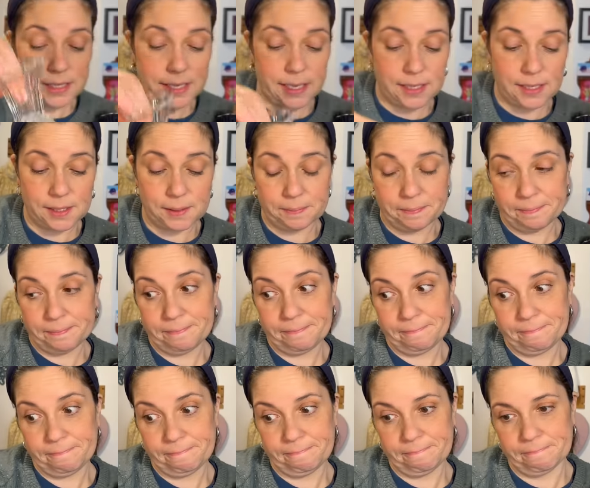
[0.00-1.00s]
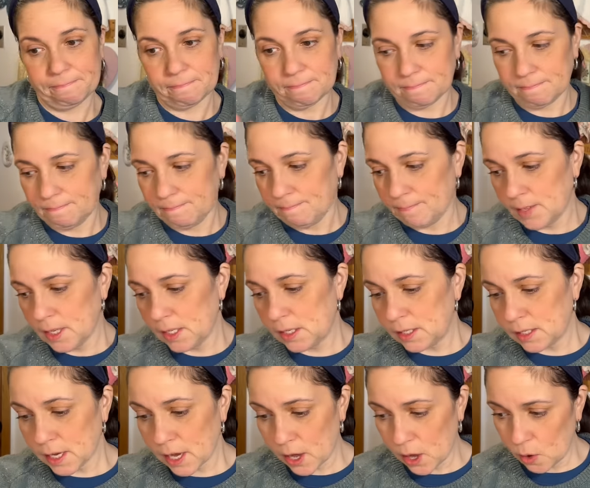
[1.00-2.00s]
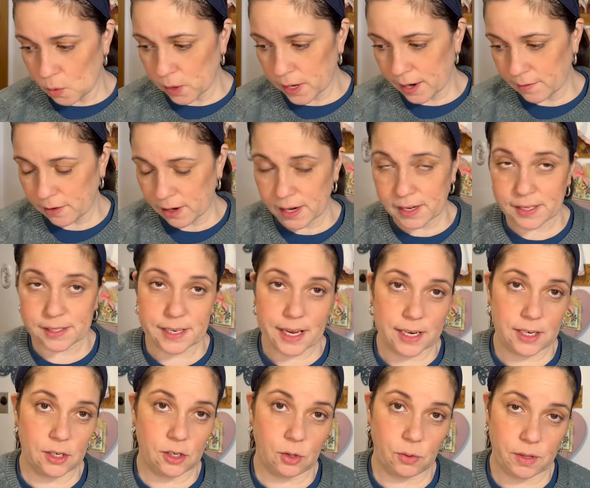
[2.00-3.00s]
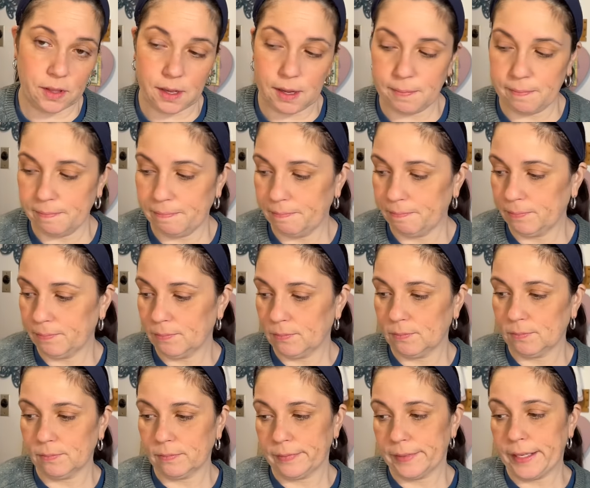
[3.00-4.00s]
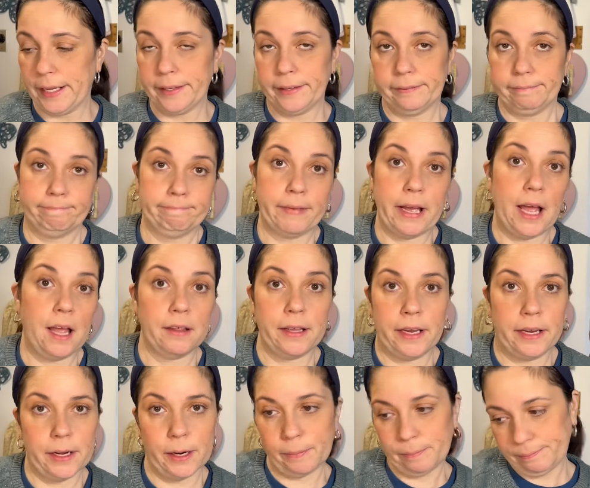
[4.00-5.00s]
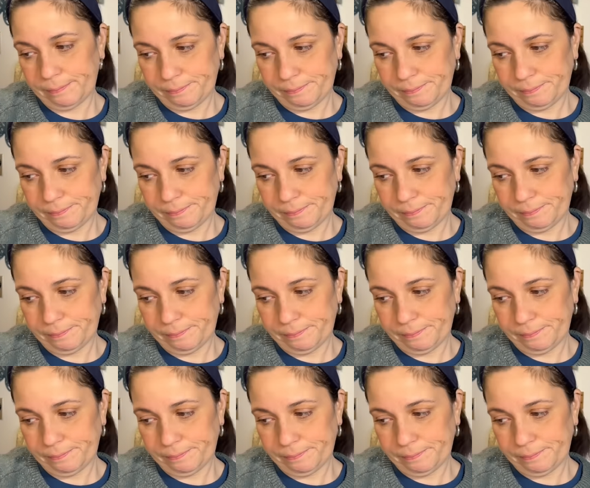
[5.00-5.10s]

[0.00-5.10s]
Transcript: cents. So whatever I decide to do with it, I'll let you know.